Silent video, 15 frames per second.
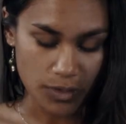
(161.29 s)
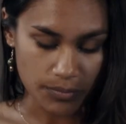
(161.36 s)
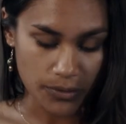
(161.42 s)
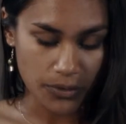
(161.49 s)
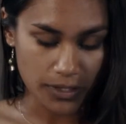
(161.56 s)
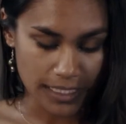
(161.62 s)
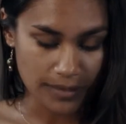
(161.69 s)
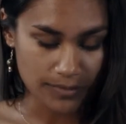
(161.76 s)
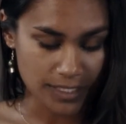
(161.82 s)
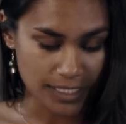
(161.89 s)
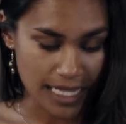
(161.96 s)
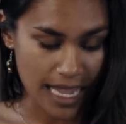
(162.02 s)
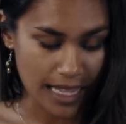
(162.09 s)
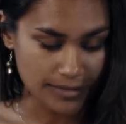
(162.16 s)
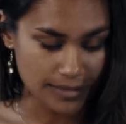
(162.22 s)
reported him to the
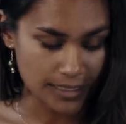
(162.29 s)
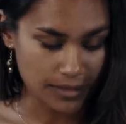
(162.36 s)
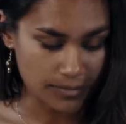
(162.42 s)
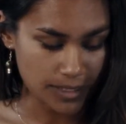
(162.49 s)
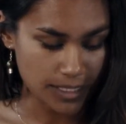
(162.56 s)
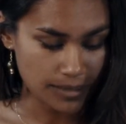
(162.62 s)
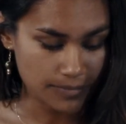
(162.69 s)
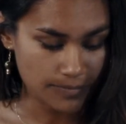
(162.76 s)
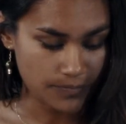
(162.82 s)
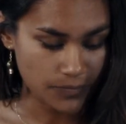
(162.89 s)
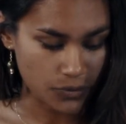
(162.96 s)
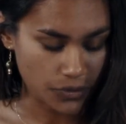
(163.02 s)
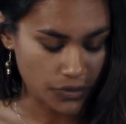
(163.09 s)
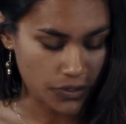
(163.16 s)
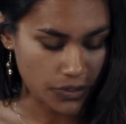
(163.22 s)
housing committee
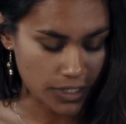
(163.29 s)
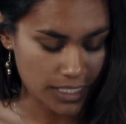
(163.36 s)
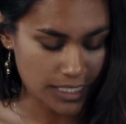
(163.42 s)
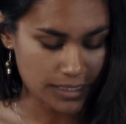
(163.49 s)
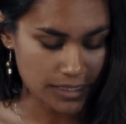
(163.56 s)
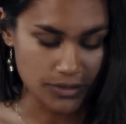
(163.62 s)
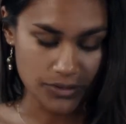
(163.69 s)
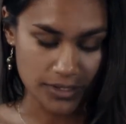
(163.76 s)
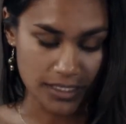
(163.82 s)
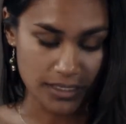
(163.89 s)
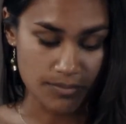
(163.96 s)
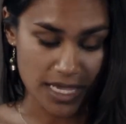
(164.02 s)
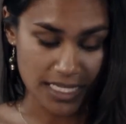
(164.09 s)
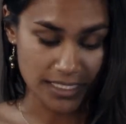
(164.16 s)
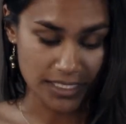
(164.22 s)
authorities using the
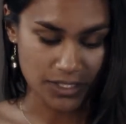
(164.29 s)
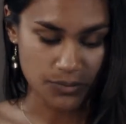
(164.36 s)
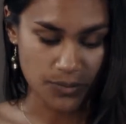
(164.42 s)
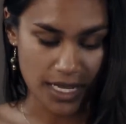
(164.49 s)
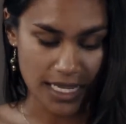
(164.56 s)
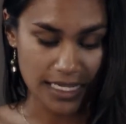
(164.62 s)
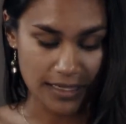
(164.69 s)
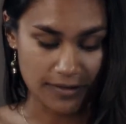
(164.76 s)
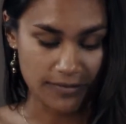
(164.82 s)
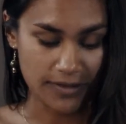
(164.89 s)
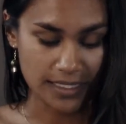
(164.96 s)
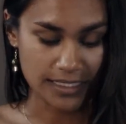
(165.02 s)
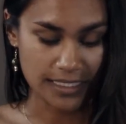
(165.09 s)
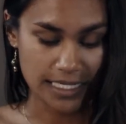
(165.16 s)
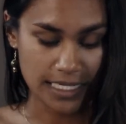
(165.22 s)
message where he
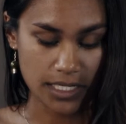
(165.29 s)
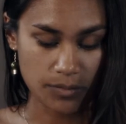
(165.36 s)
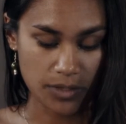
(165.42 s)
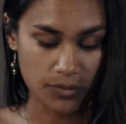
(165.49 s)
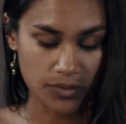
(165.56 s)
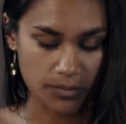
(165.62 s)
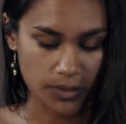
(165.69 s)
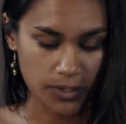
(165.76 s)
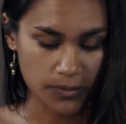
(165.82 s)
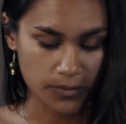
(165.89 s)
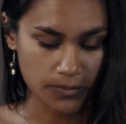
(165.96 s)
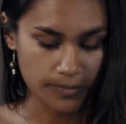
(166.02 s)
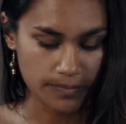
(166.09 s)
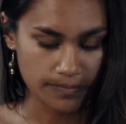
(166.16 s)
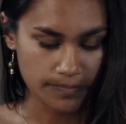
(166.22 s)
confessed to hitting me with the
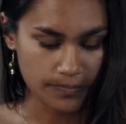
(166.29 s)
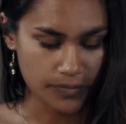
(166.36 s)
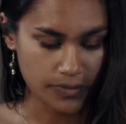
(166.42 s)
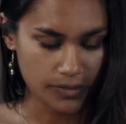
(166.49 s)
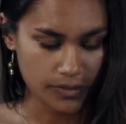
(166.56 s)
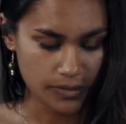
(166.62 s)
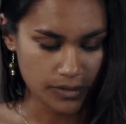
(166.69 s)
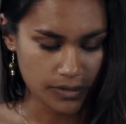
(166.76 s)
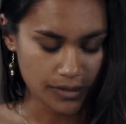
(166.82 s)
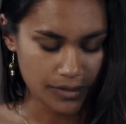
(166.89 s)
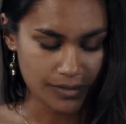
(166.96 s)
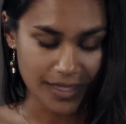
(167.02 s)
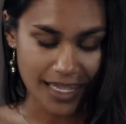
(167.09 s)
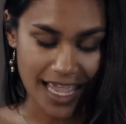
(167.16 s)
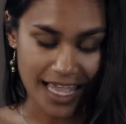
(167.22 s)
bottle.
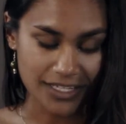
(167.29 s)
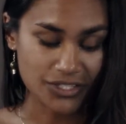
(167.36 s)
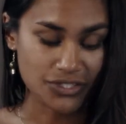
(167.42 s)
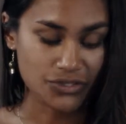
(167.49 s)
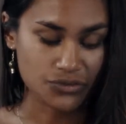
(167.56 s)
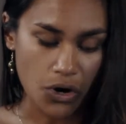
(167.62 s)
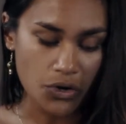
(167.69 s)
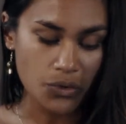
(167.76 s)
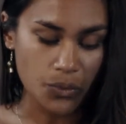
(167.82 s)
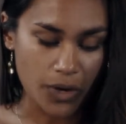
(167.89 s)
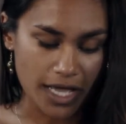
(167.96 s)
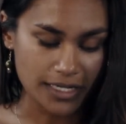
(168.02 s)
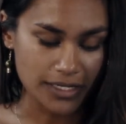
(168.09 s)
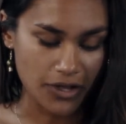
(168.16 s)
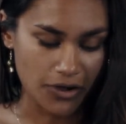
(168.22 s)
They had a strong
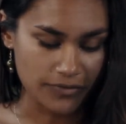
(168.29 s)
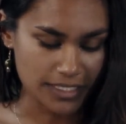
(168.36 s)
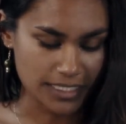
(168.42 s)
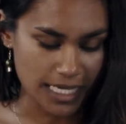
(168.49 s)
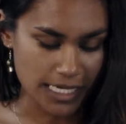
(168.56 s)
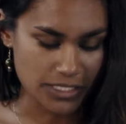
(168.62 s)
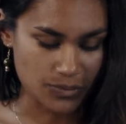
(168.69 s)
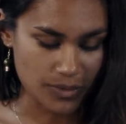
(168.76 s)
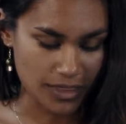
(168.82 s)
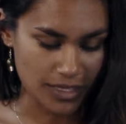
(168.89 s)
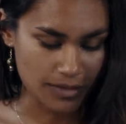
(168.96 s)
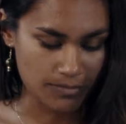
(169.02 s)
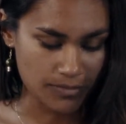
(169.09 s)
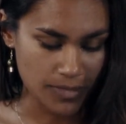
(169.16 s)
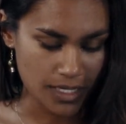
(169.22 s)
worded conversation with
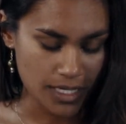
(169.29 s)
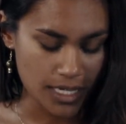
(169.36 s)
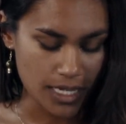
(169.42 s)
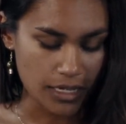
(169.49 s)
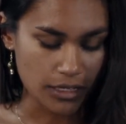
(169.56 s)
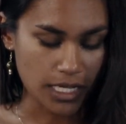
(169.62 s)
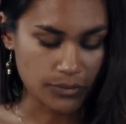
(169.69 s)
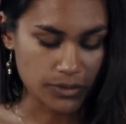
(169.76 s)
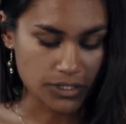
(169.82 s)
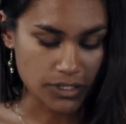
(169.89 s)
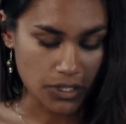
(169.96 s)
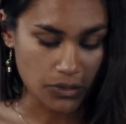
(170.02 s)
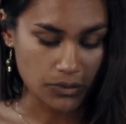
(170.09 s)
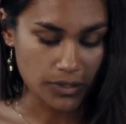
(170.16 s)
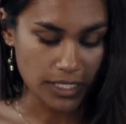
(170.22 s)
him, and I was
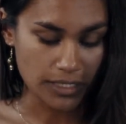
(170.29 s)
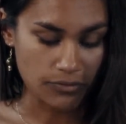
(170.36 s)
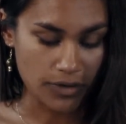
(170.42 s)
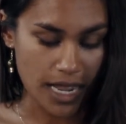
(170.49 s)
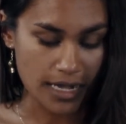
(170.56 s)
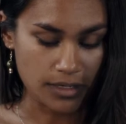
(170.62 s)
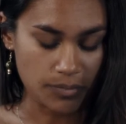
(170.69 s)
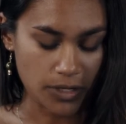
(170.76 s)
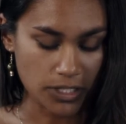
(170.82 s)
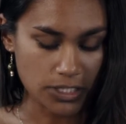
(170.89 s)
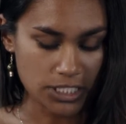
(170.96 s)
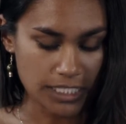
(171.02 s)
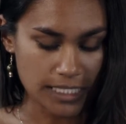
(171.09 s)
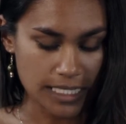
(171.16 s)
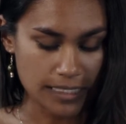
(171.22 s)
told he'd write an
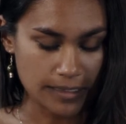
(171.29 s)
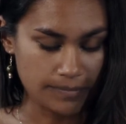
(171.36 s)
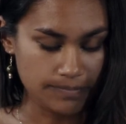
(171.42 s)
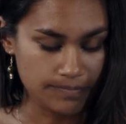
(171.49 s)
apology letter.